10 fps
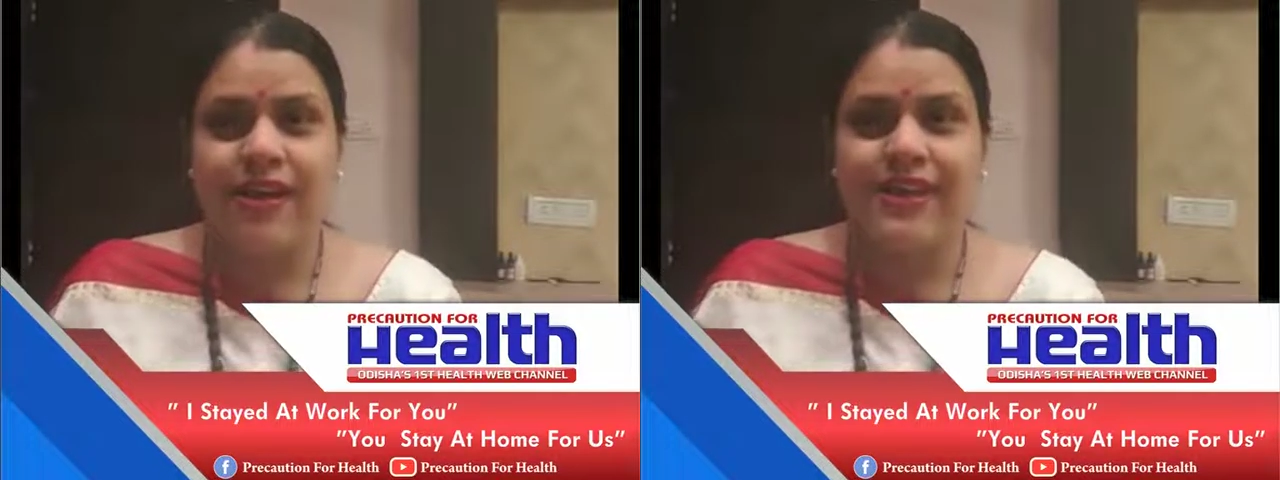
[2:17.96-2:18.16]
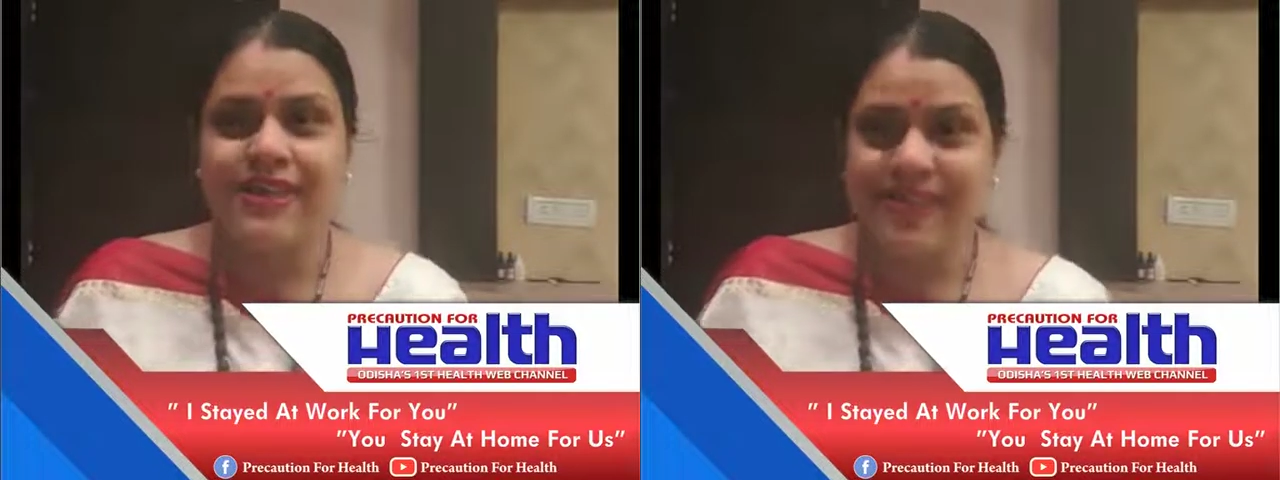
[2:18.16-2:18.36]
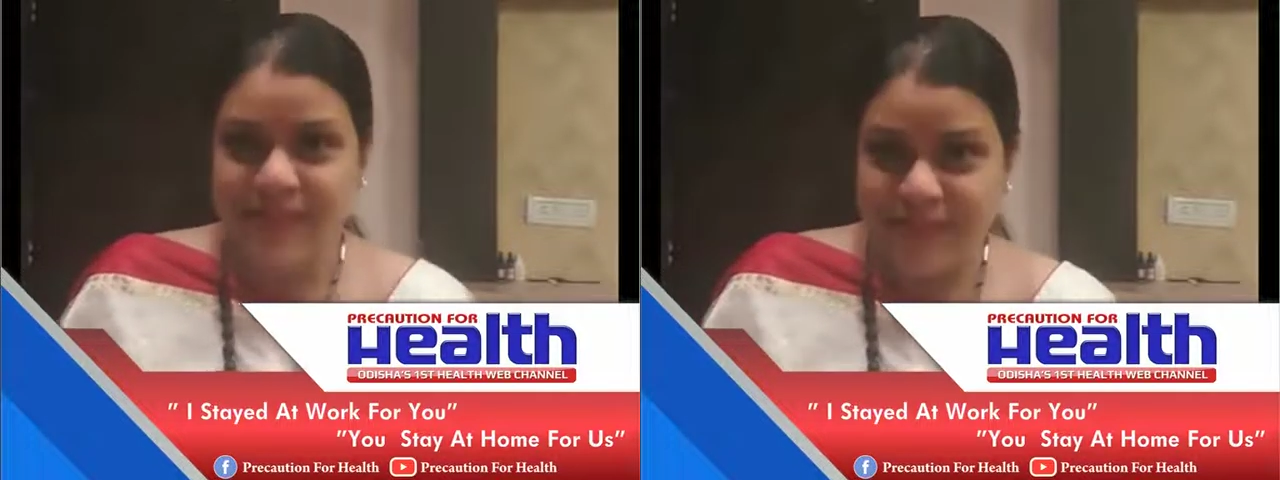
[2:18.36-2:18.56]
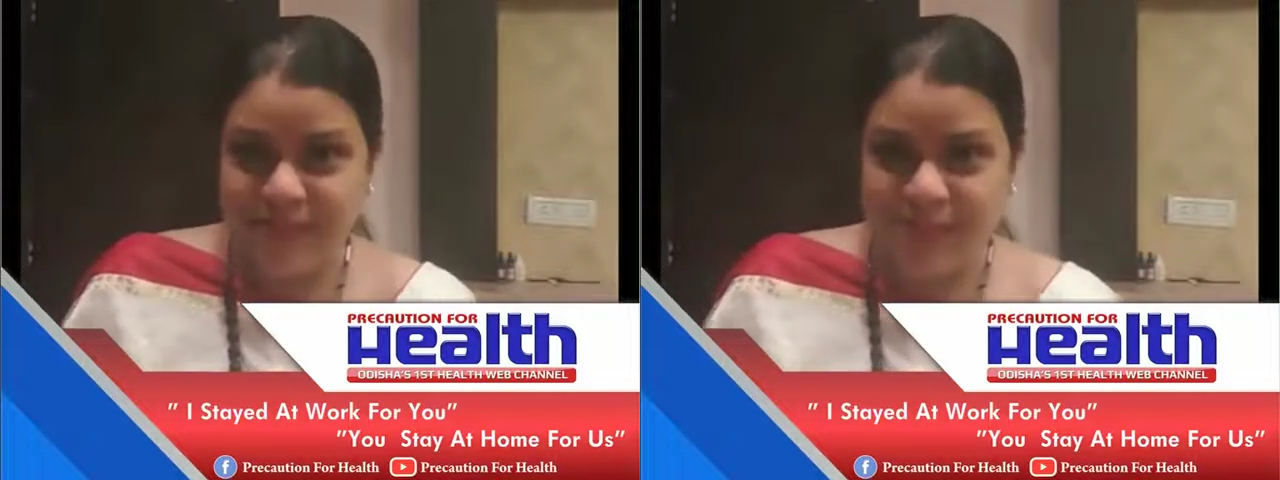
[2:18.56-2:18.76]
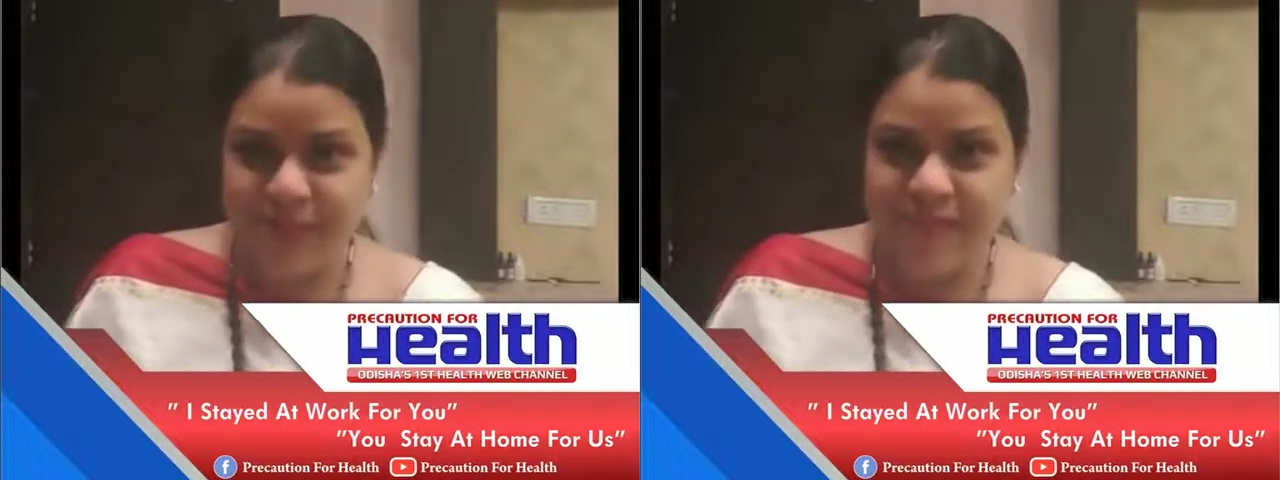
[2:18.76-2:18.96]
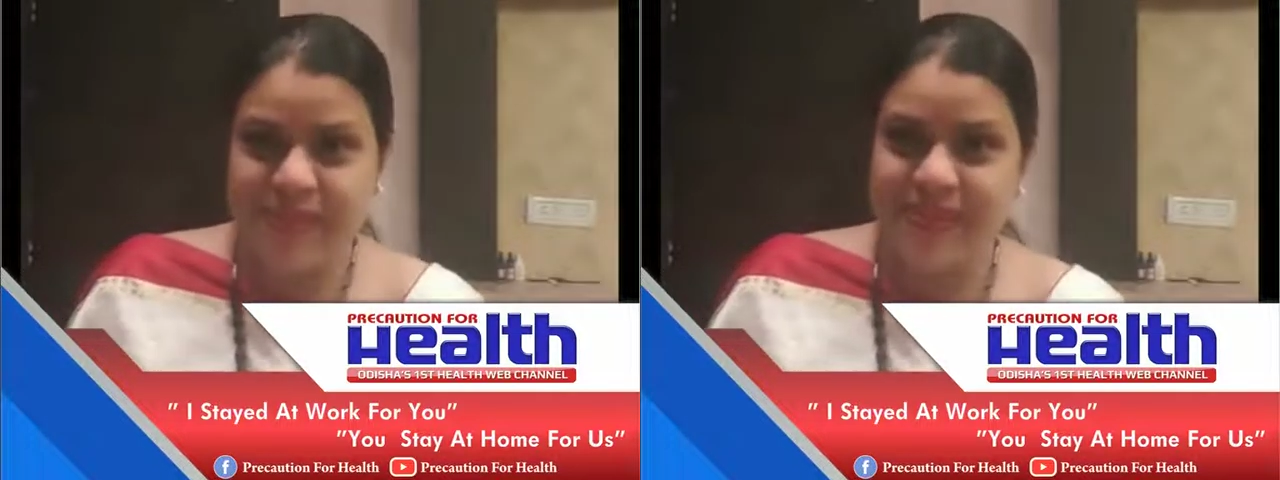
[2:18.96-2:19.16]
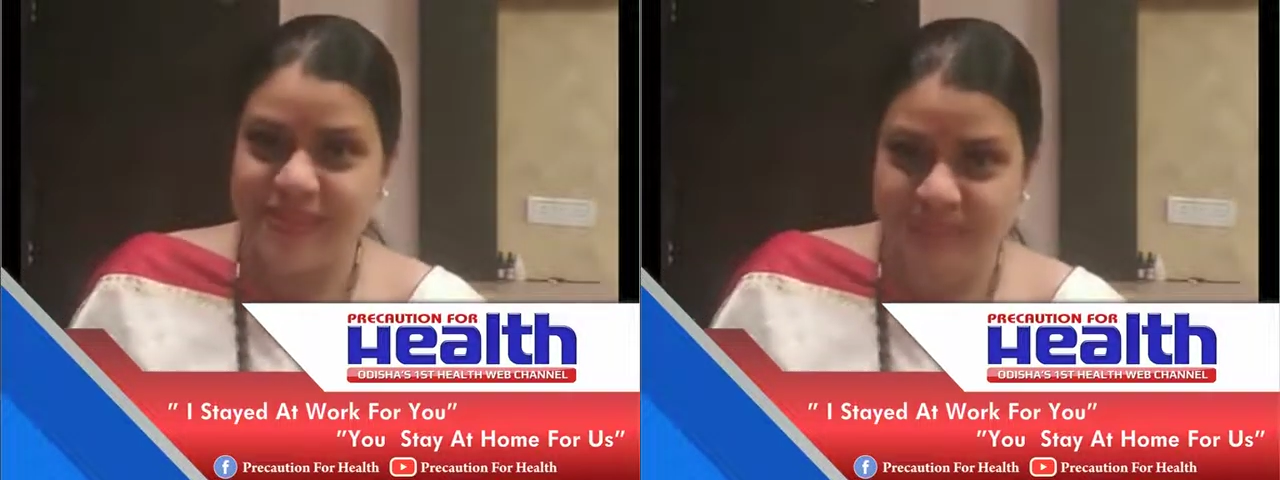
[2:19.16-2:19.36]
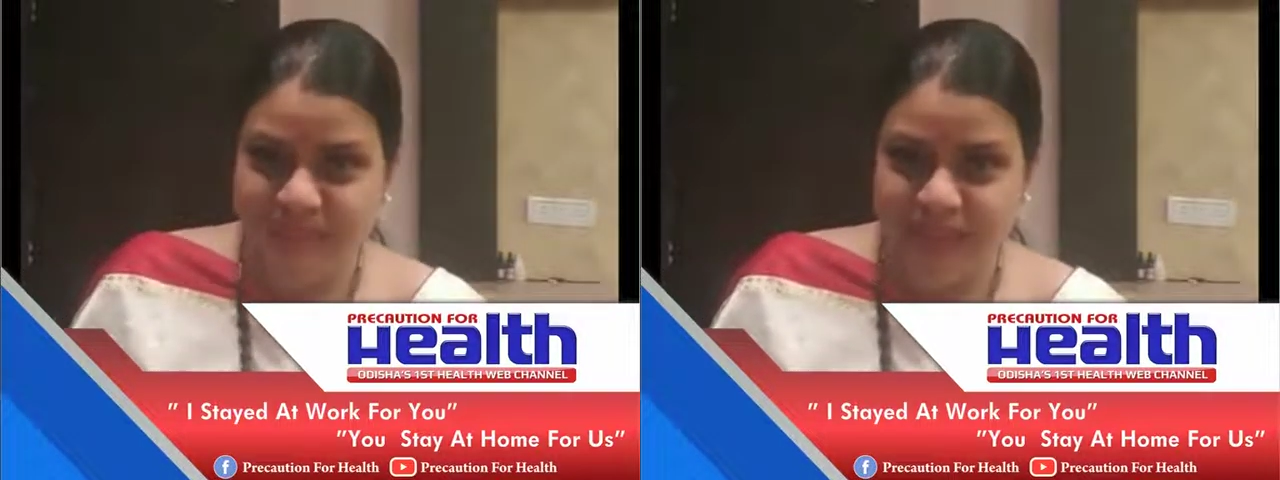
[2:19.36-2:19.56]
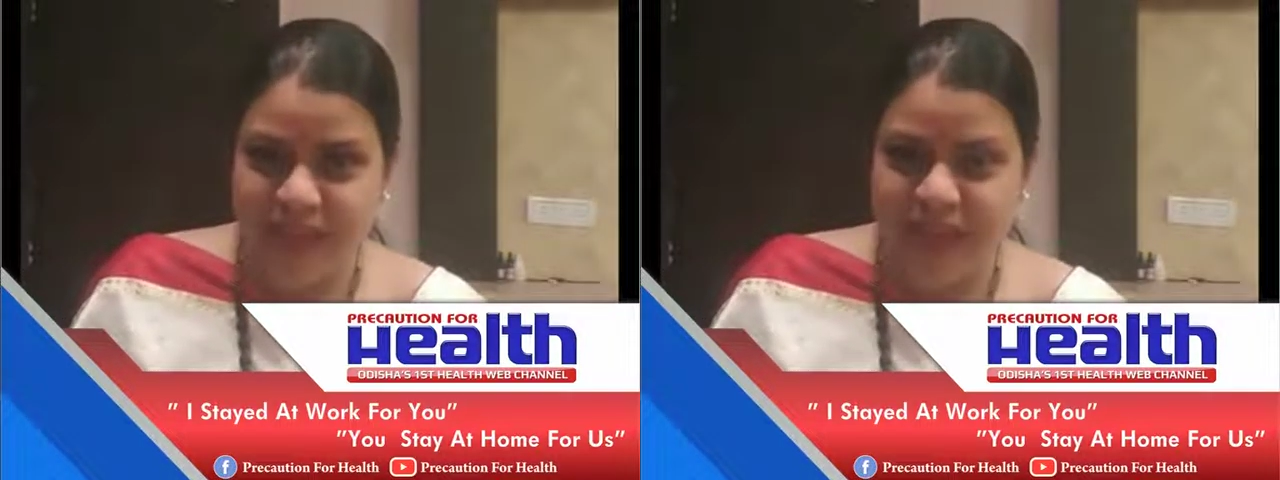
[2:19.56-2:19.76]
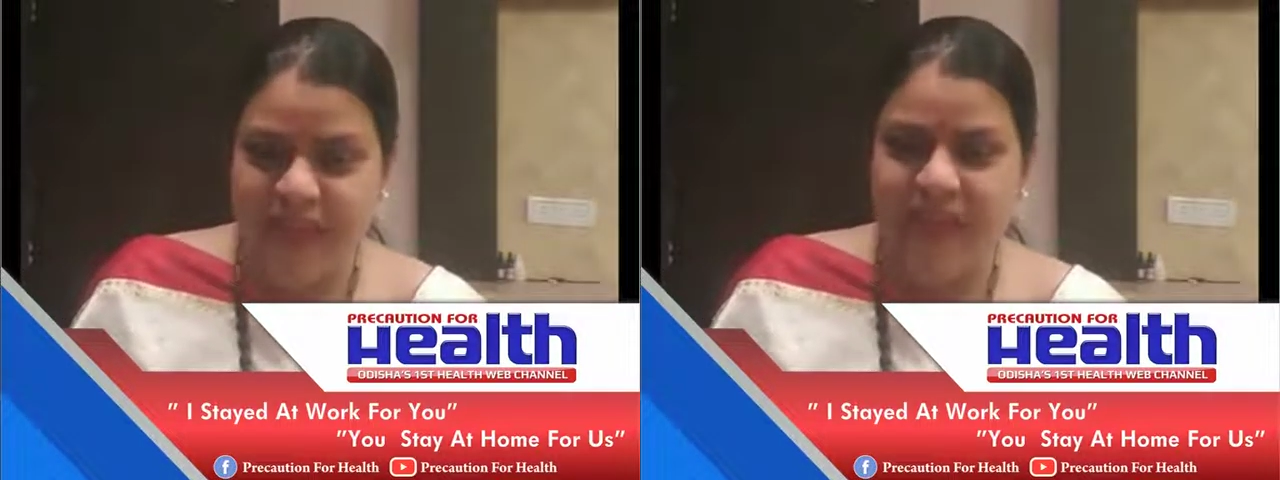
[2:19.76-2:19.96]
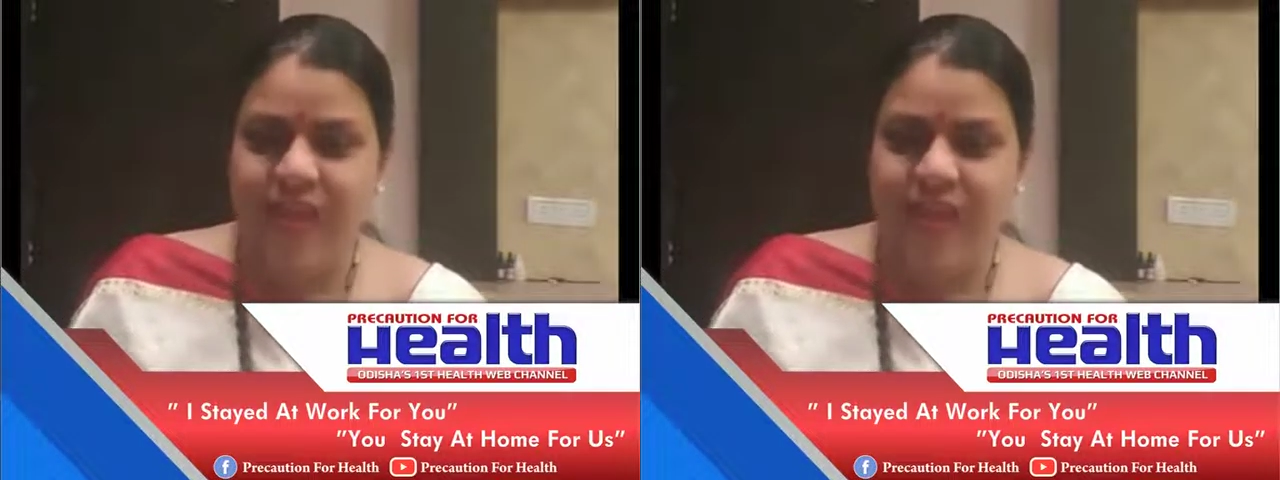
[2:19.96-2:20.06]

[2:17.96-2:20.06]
See them develop, see them play.